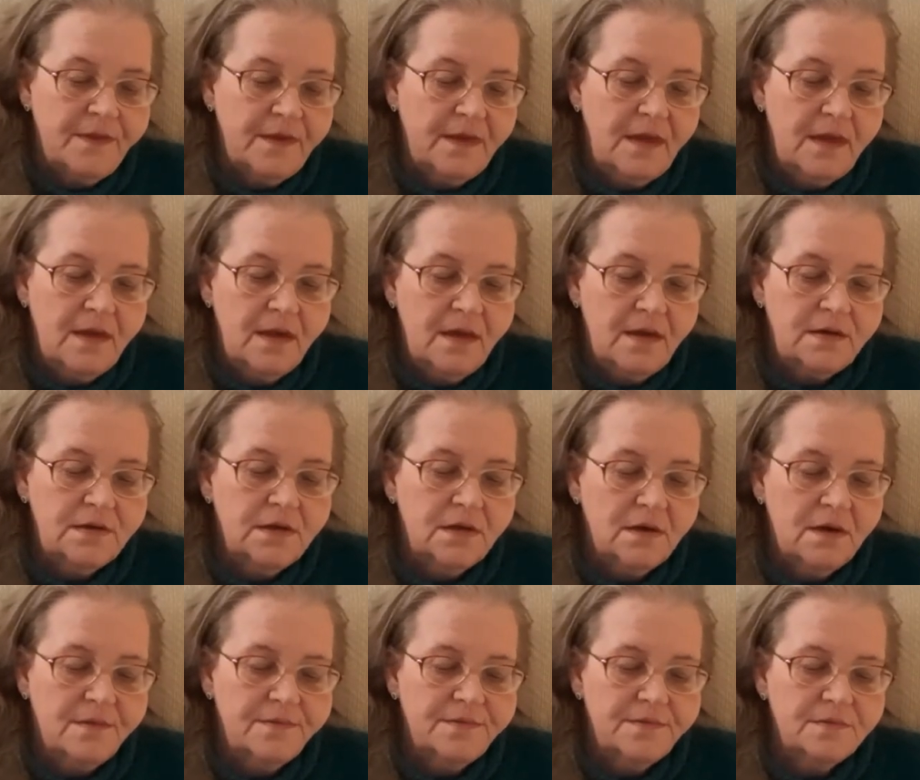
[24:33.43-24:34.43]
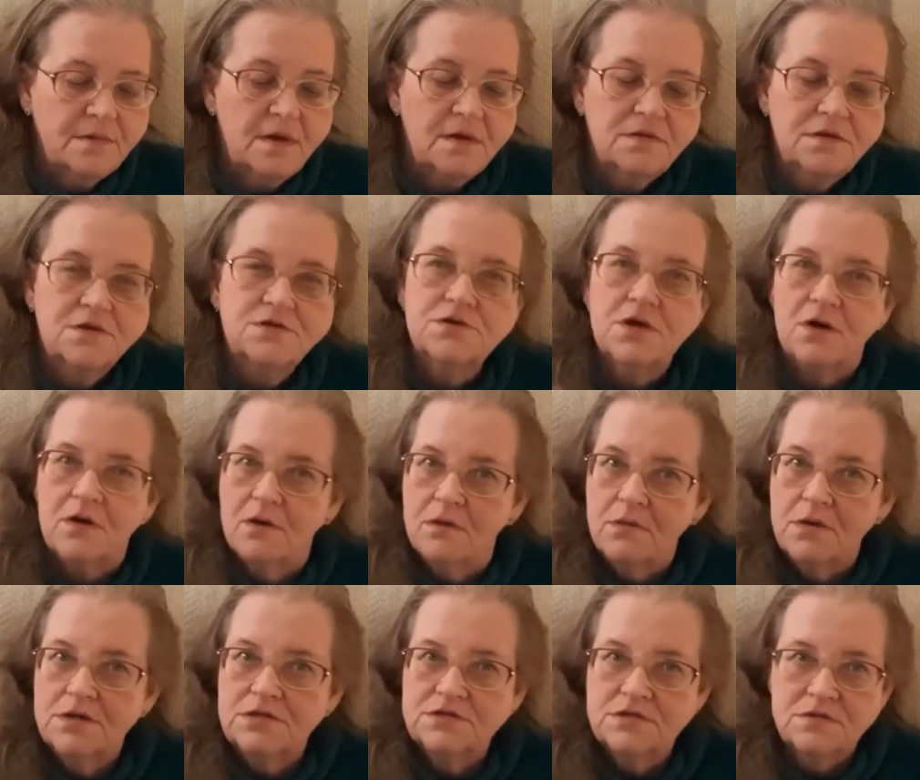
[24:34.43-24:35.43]
And uh, there's
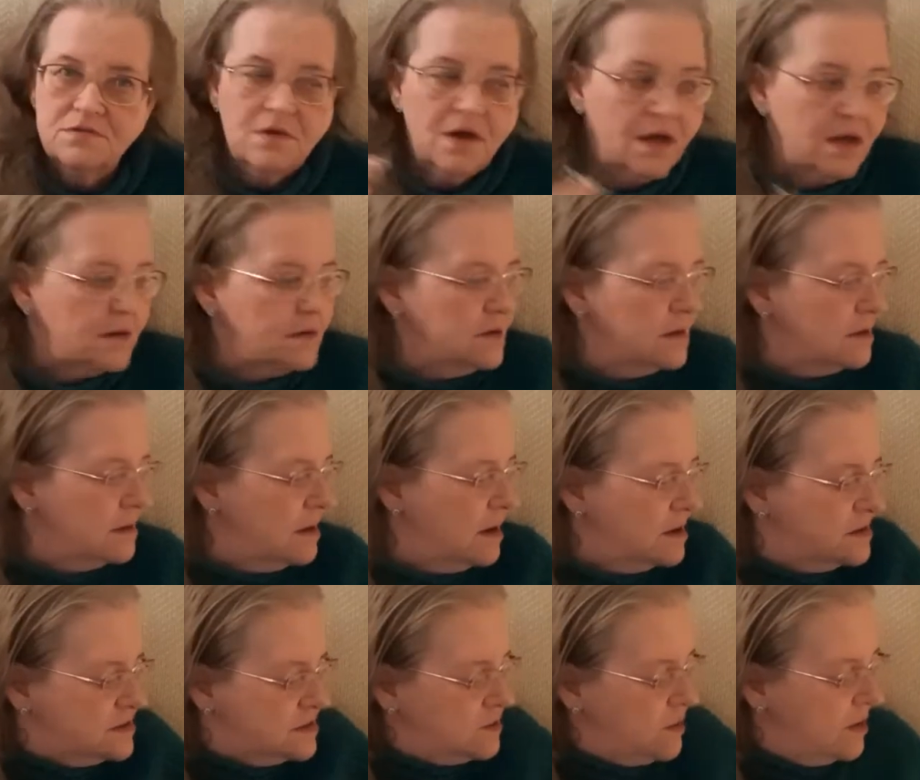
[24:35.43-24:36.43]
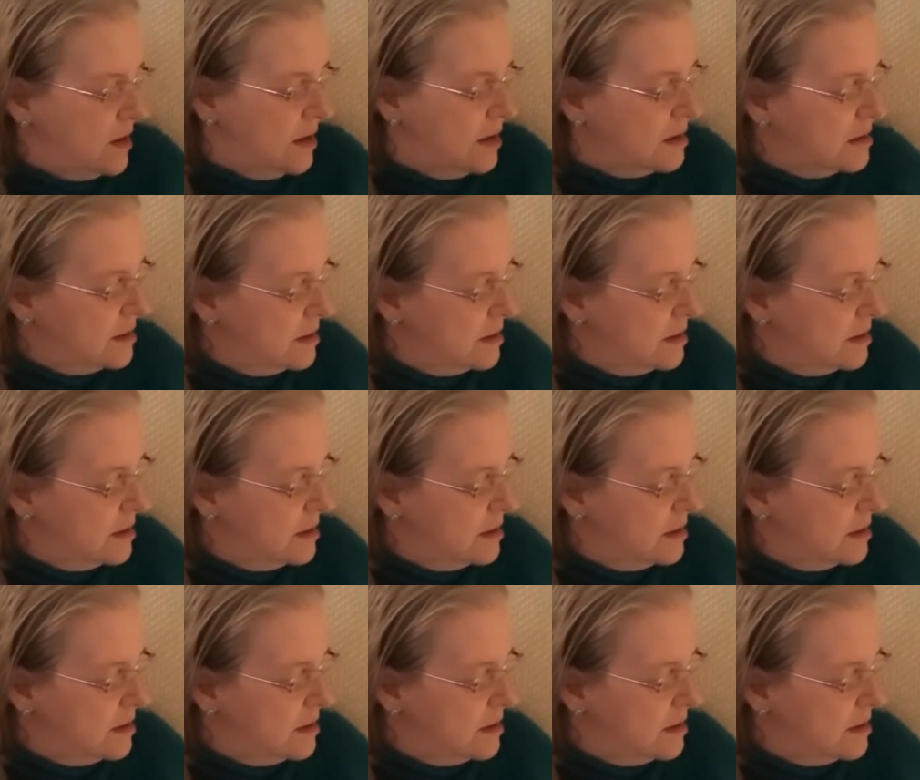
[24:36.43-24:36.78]
always thread, I swear.